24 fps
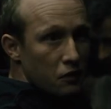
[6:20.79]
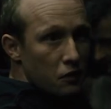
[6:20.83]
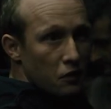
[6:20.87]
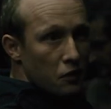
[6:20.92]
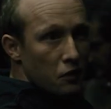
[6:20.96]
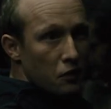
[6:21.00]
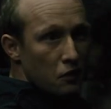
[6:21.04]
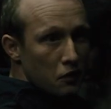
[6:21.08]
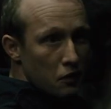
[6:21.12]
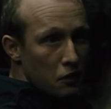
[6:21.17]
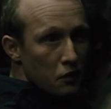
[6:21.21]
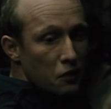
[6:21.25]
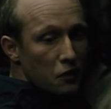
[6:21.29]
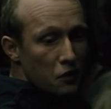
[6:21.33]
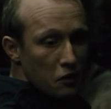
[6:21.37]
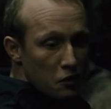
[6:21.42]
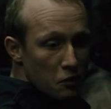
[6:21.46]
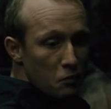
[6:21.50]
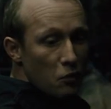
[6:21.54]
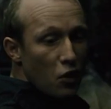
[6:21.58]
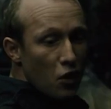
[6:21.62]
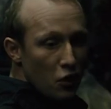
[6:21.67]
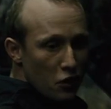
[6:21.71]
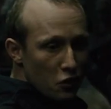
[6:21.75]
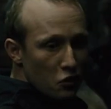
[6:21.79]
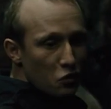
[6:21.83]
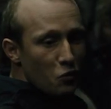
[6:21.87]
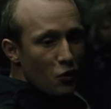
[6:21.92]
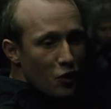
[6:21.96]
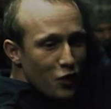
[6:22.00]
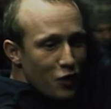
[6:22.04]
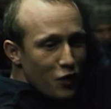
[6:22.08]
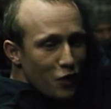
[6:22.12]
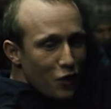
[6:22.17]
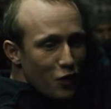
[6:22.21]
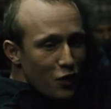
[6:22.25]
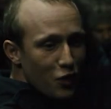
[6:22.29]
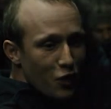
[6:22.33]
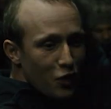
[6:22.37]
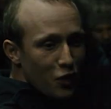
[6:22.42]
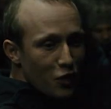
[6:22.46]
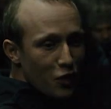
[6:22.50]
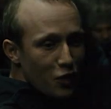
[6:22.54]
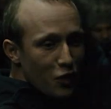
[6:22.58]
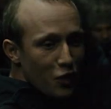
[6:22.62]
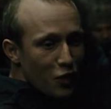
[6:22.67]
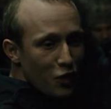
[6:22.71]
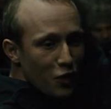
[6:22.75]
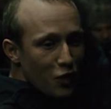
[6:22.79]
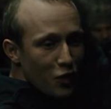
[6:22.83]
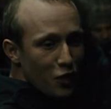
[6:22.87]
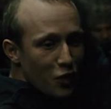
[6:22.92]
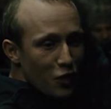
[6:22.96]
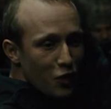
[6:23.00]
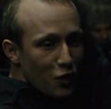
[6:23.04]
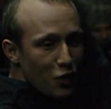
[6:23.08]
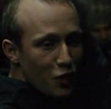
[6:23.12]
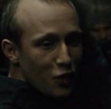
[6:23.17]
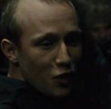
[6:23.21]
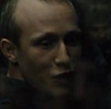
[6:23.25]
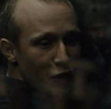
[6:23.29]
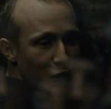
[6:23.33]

guns are empty after the last protest.